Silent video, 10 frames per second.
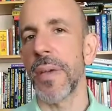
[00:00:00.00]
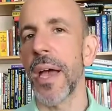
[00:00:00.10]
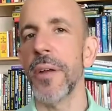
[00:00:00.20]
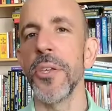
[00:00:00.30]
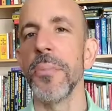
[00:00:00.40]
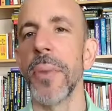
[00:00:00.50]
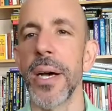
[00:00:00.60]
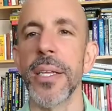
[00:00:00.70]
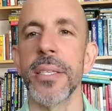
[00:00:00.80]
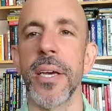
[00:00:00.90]
How do you
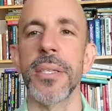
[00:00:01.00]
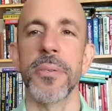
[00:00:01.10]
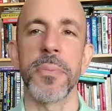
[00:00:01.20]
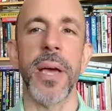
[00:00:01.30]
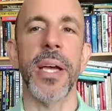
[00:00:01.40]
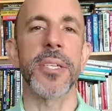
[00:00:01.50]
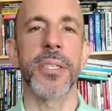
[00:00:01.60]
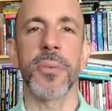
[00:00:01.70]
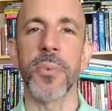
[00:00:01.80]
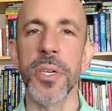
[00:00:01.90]
monetize those
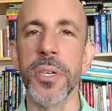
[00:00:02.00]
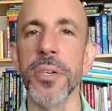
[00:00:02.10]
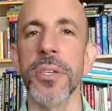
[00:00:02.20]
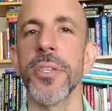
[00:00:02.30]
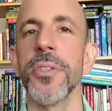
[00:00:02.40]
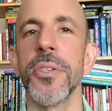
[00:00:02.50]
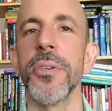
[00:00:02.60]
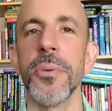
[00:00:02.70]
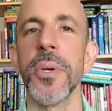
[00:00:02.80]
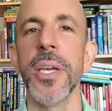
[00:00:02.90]
passions? What are you going to
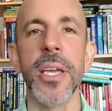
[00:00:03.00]
do?